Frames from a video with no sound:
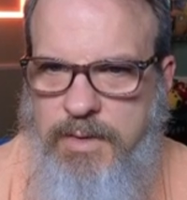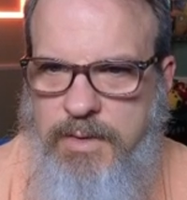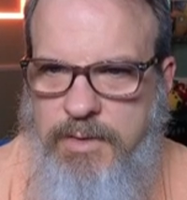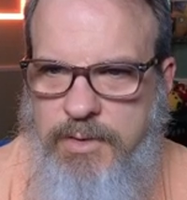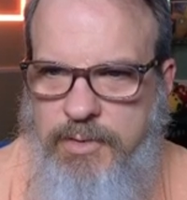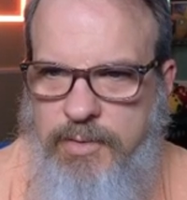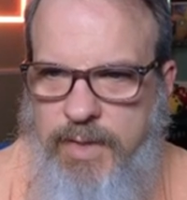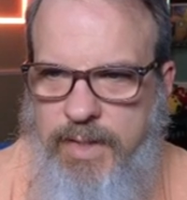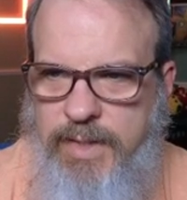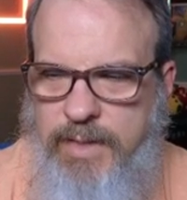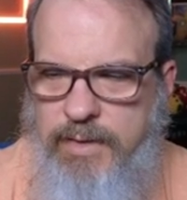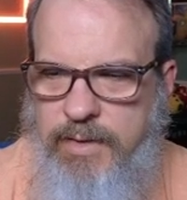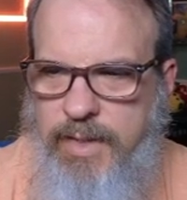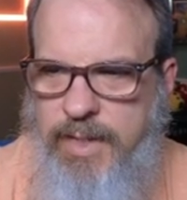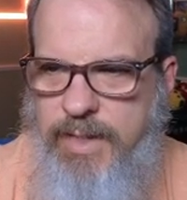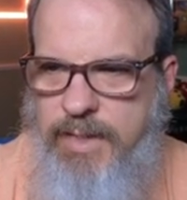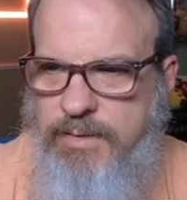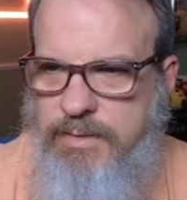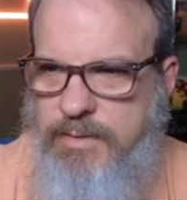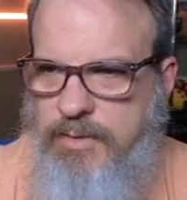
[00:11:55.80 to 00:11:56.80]
Do I hear
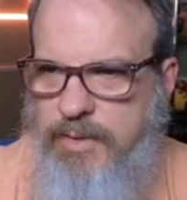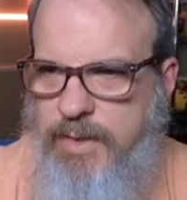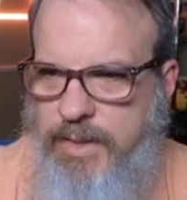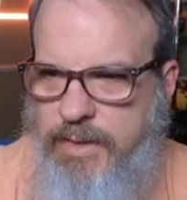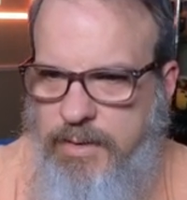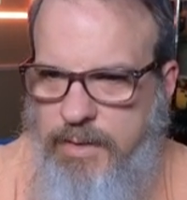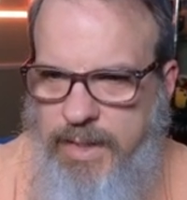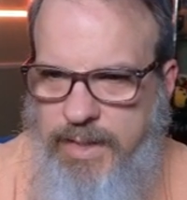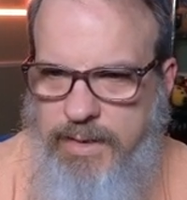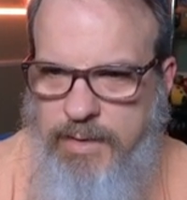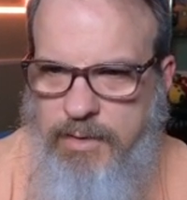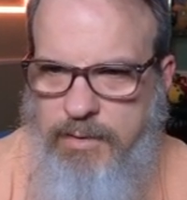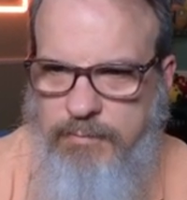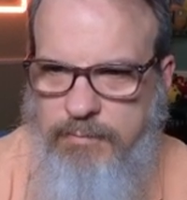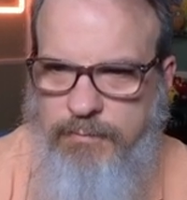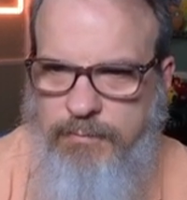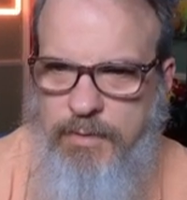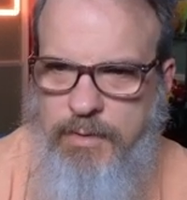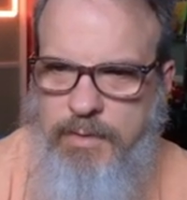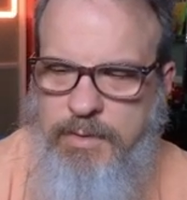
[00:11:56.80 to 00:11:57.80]
8? Do I hear 8
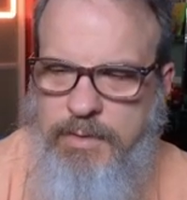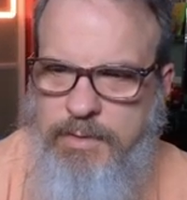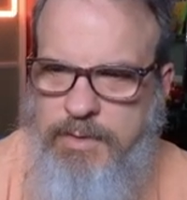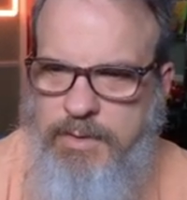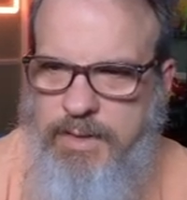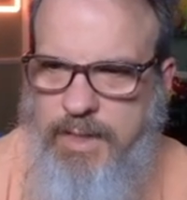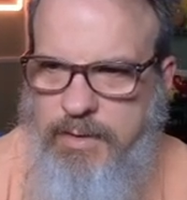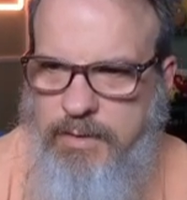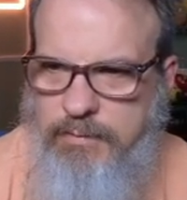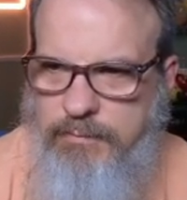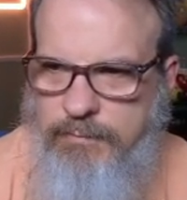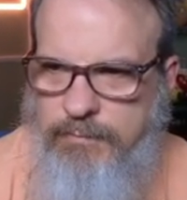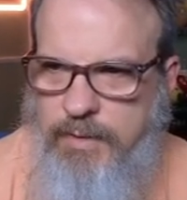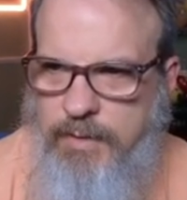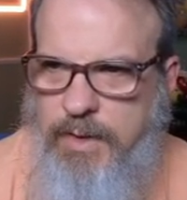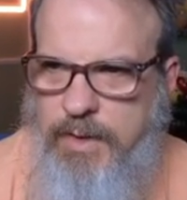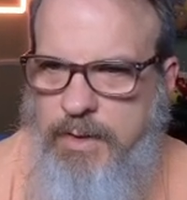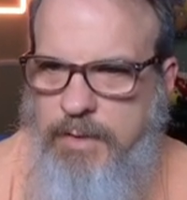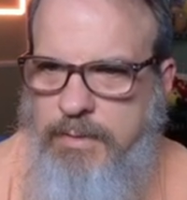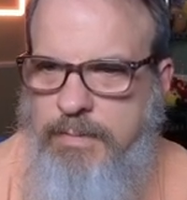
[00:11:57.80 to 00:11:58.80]
gold foils down in
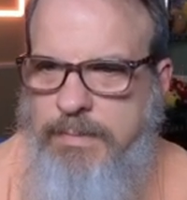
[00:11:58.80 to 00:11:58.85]
front?